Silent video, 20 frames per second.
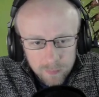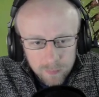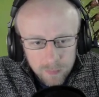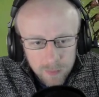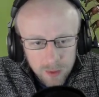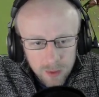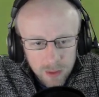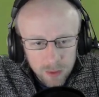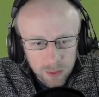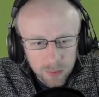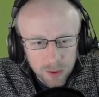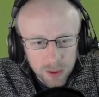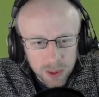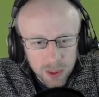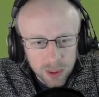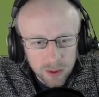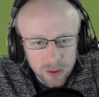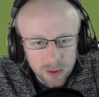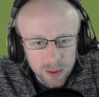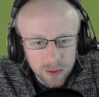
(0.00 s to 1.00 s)
I don't want to
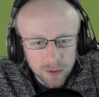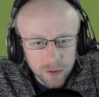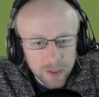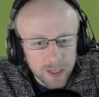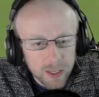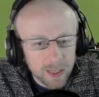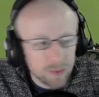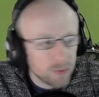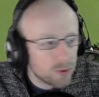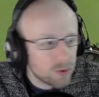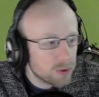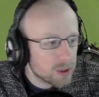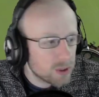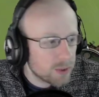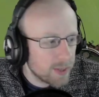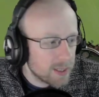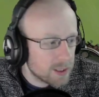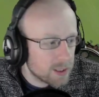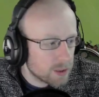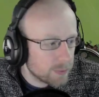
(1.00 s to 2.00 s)
charge that unit anymore, so
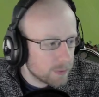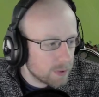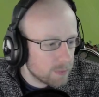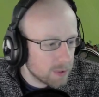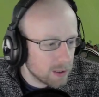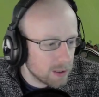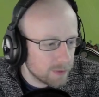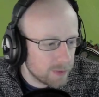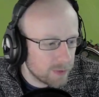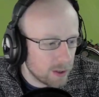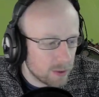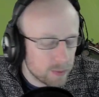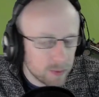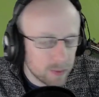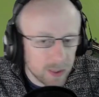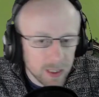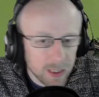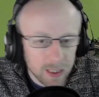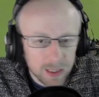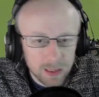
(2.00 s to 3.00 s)
it ends up in the middle of
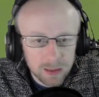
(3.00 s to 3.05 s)
nowhere.